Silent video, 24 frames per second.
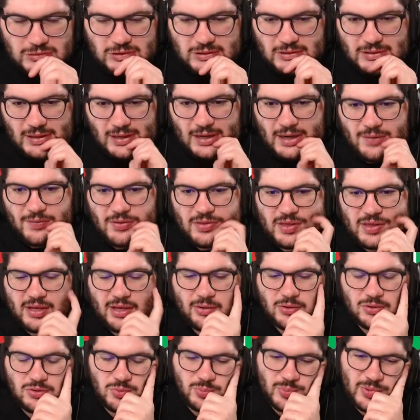And everything
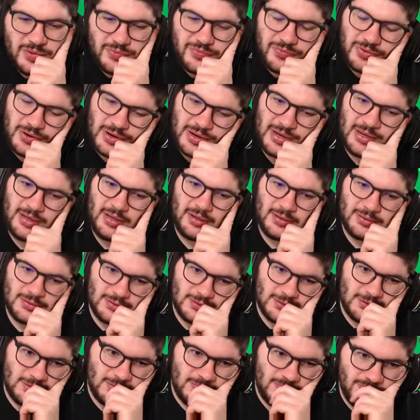else will be for
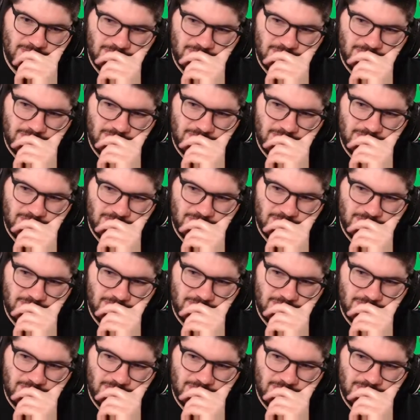hits.